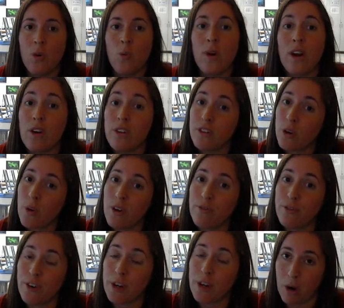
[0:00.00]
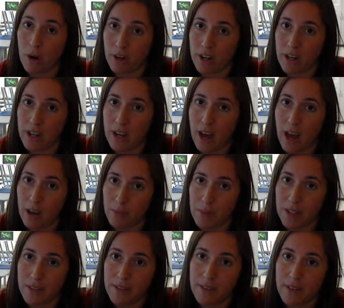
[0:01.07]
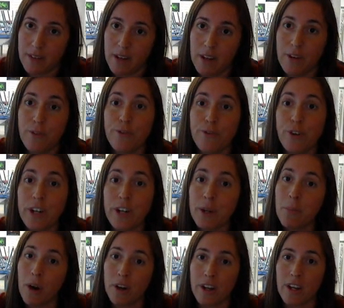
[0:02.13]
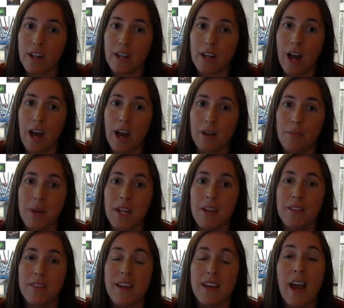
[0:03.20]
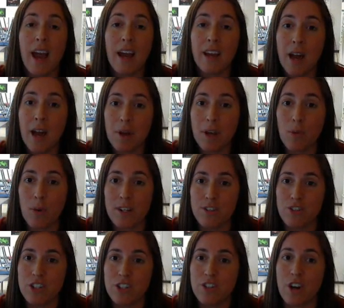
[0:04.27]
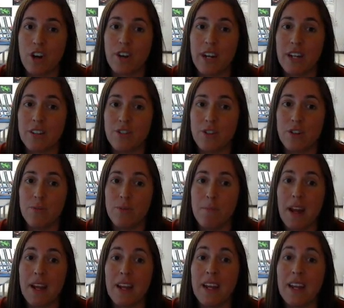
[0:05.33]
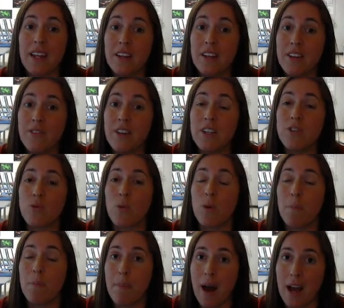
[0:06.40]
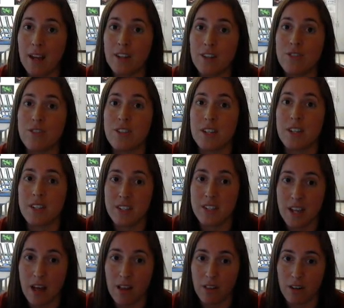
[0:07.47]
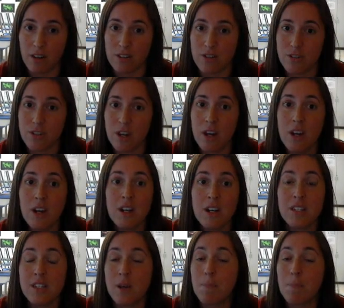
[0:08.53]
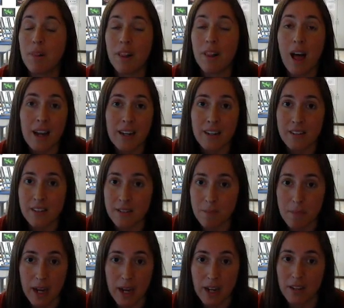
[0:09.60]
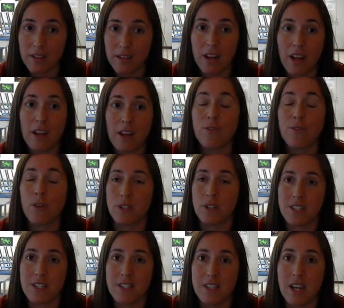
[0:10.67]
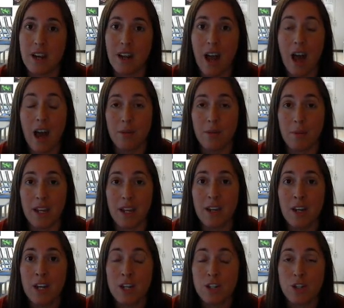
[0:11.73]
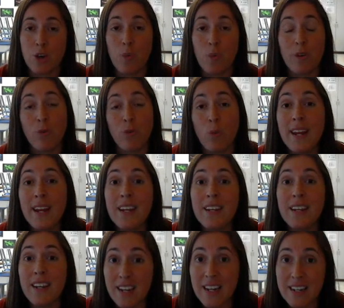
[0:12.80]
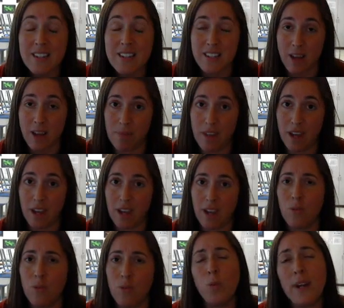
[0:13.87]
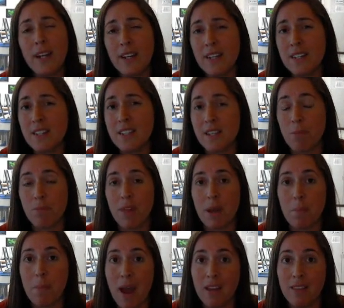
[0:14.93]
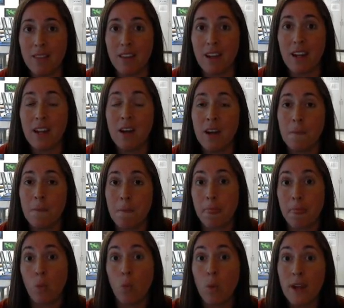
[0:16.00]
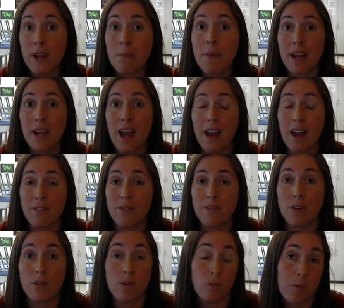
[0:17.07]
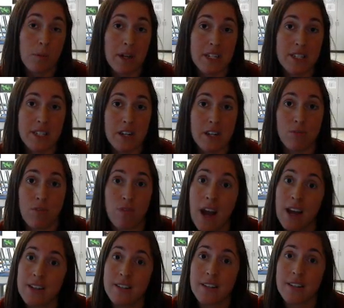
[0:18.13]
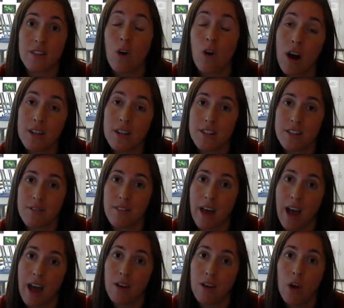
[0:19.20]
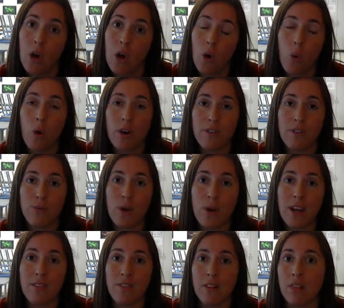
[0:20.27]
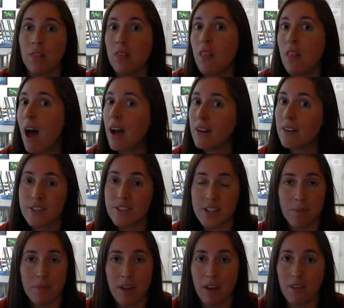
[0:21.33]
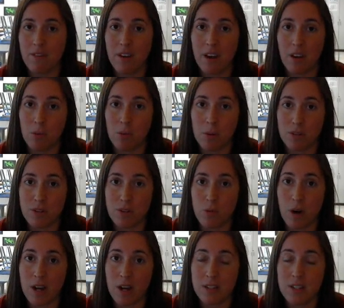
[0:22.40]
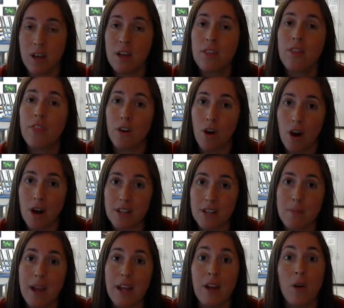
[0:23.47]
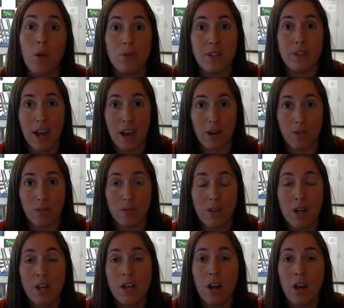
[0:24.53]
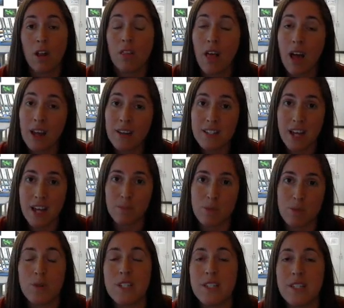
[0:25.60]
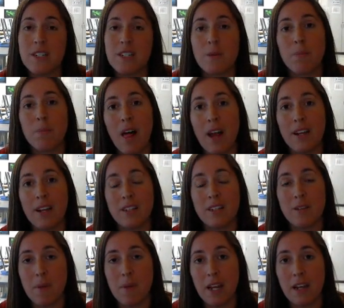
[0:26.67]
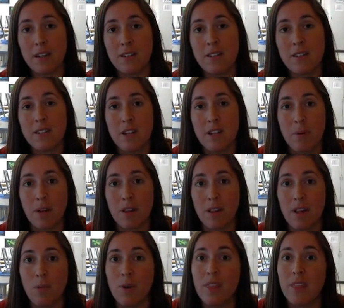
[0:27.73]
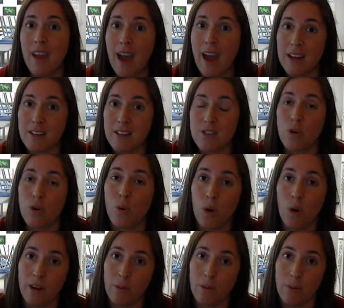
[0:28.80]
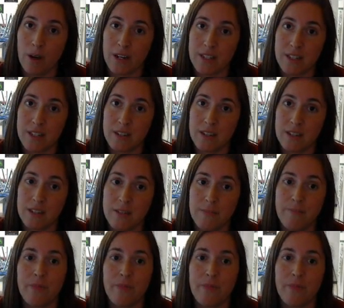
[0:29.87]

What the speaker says: We also have free market economies. In a free market economy, the economic questions are answered by individual buyers and sellers. Supply and demand influences the economy. So if we need something and we need something badly, we might see a rise in the cost of that. Or if we have a lot of something available to us, the cost might go down. A lot of times we see supply and demand, typically with gas or oil prices.